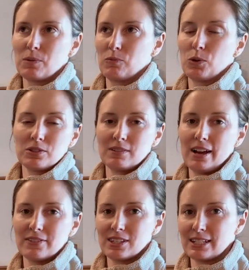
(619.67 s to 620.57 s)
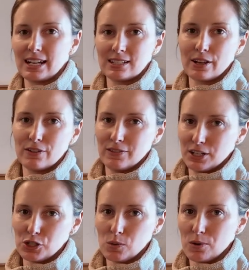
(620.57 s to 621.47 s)
We'll obviously take a ton of
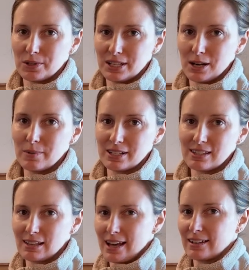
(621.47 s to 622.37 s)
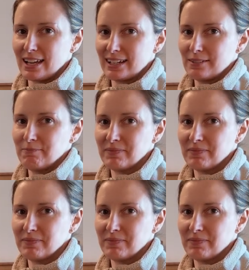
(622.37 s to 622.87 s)
videos while we're there, but it's a lot of like